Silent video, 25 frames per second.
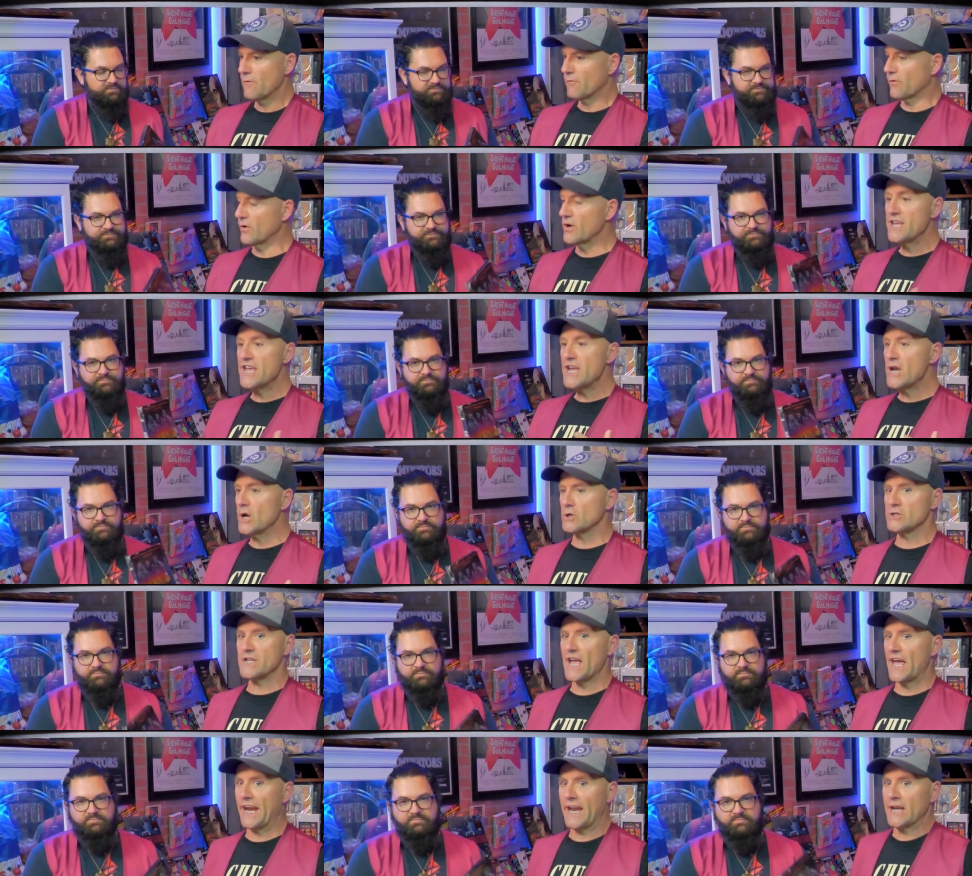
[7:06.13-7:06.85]
Speaker 1: for
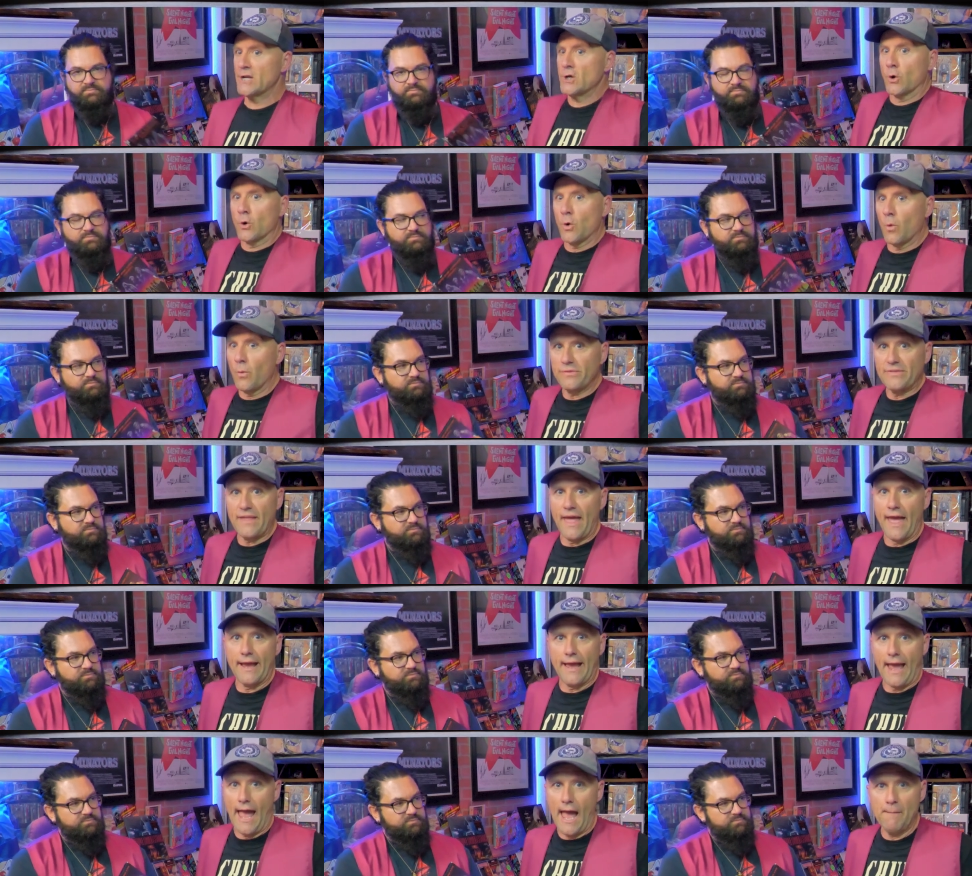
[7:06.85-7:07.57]
years, and I don't know what the
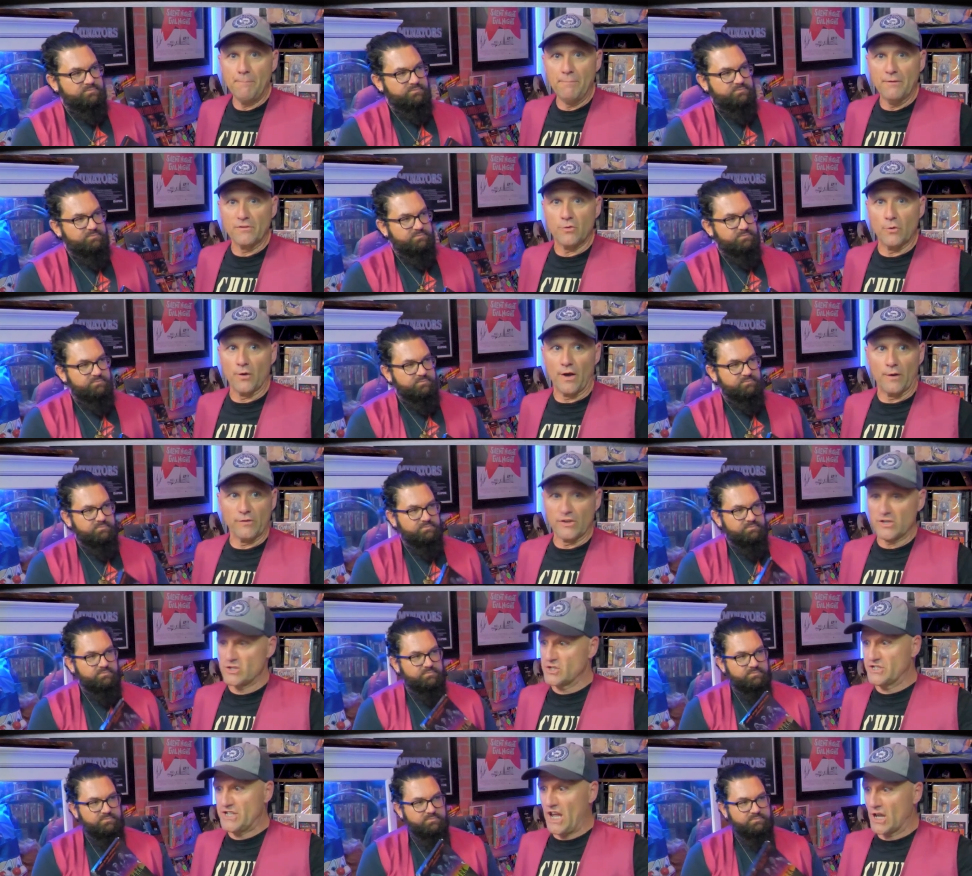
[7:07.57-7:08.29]
heck happened to it. I was
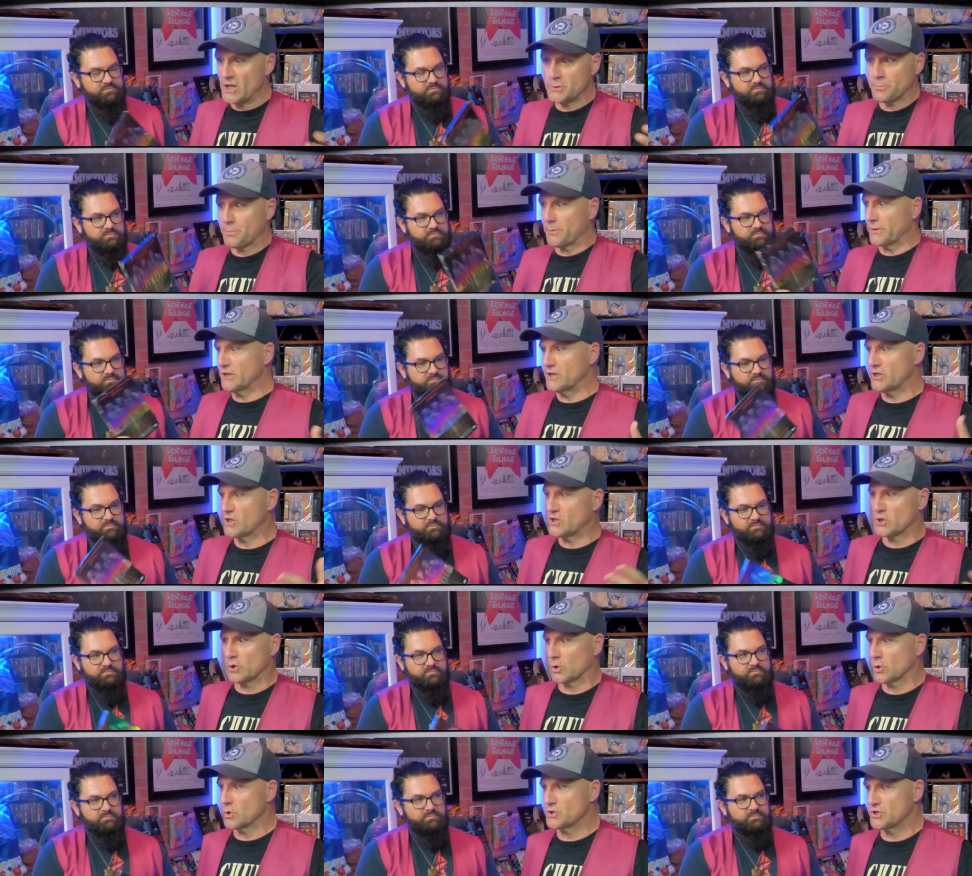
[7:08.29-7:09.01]
like desperately
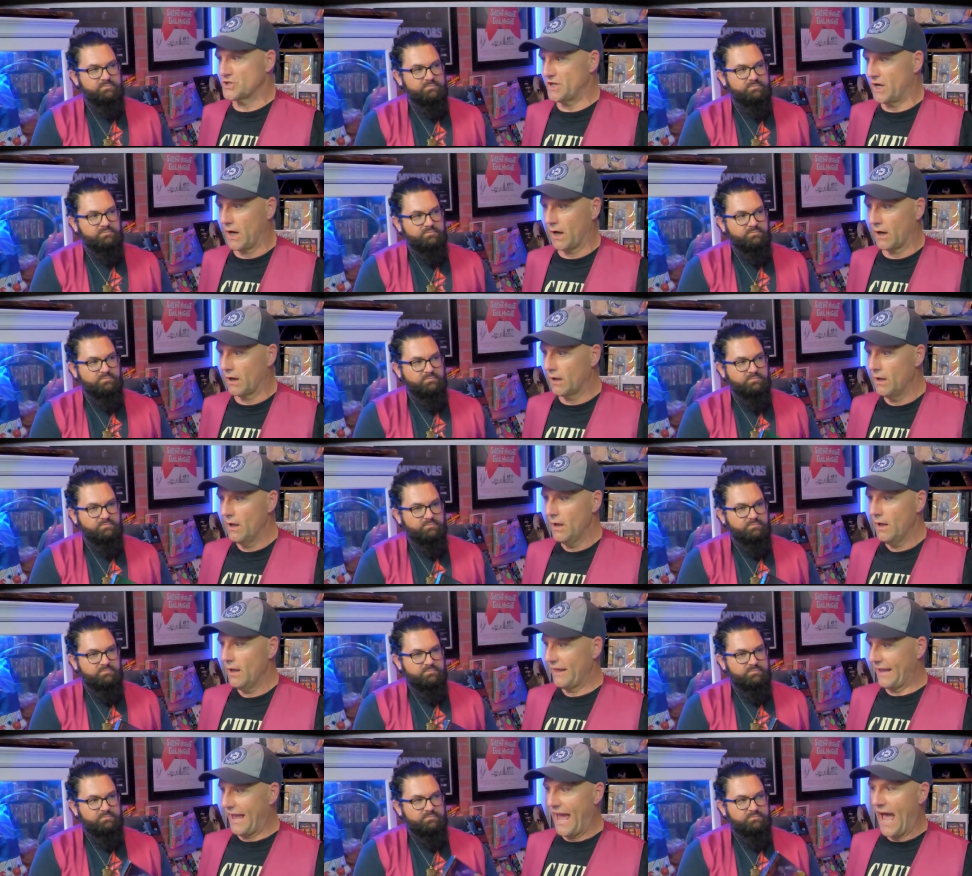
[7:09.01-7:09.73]
searching
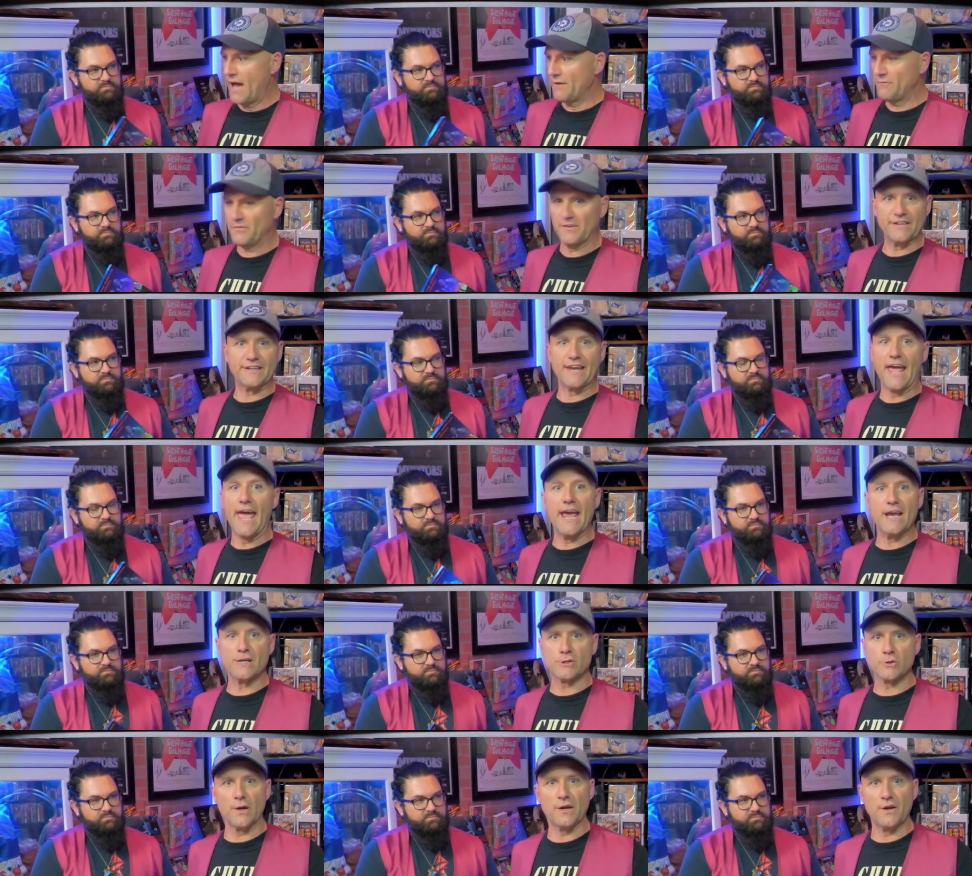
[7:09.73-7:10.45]
like half a
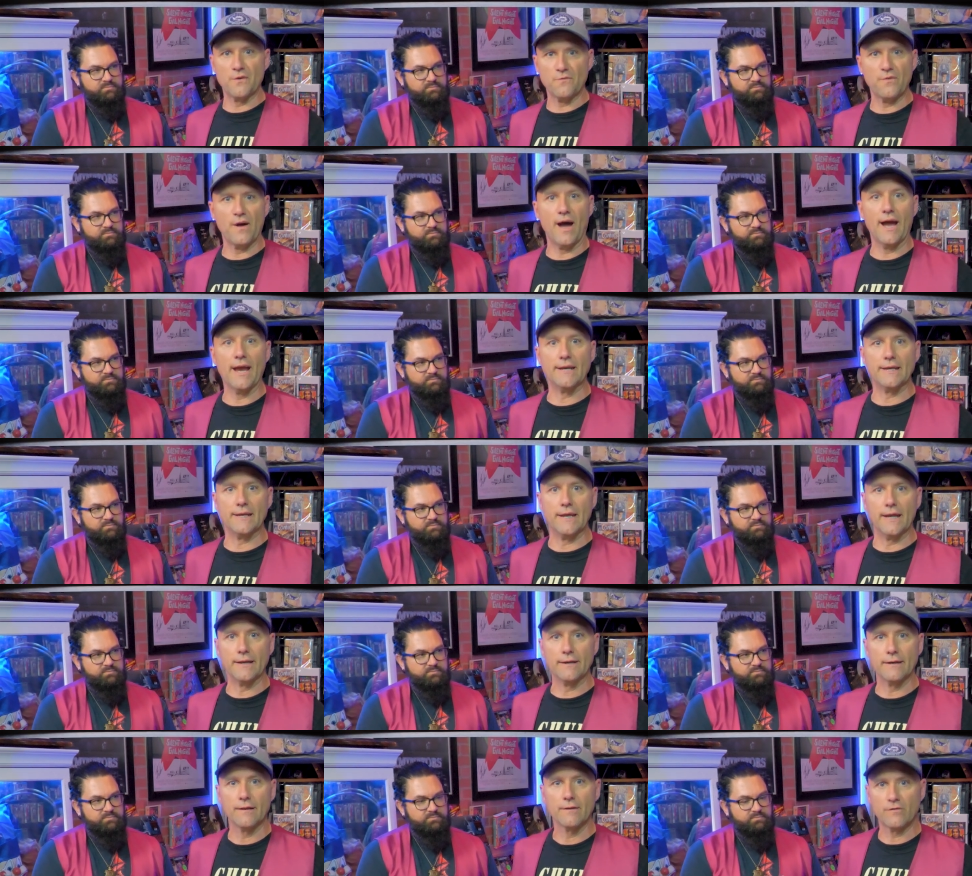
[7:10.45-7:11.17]
day trying to find
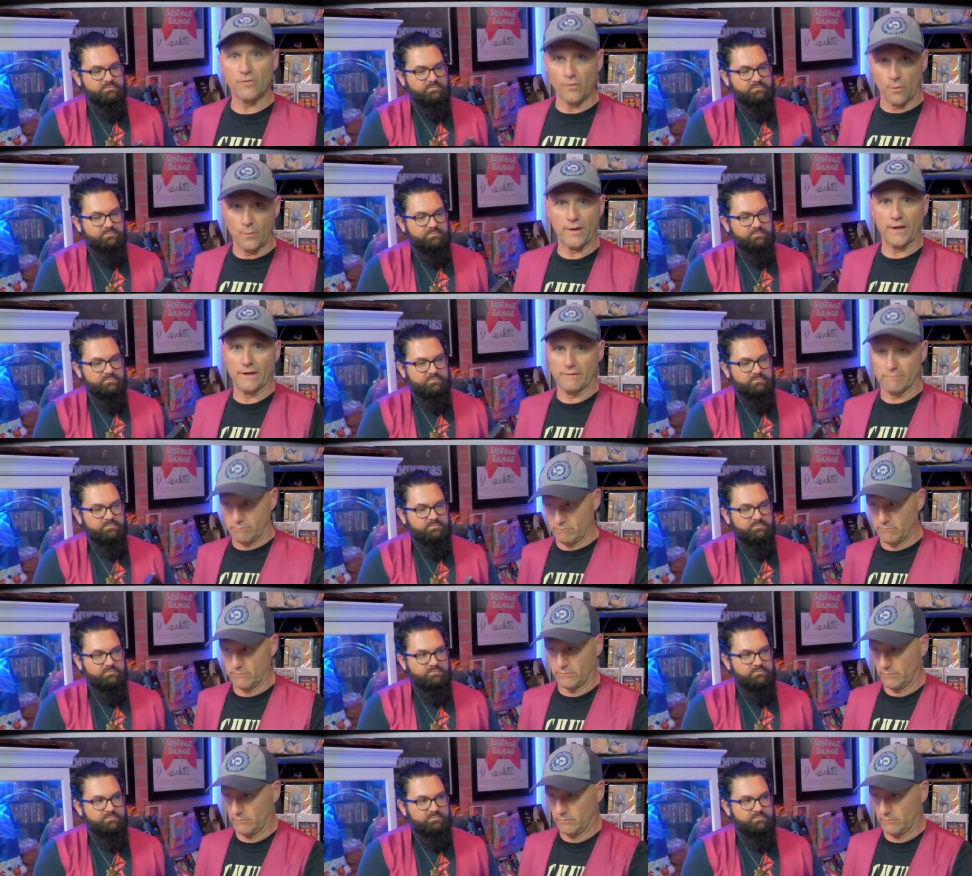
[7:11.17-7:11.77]
it so we could.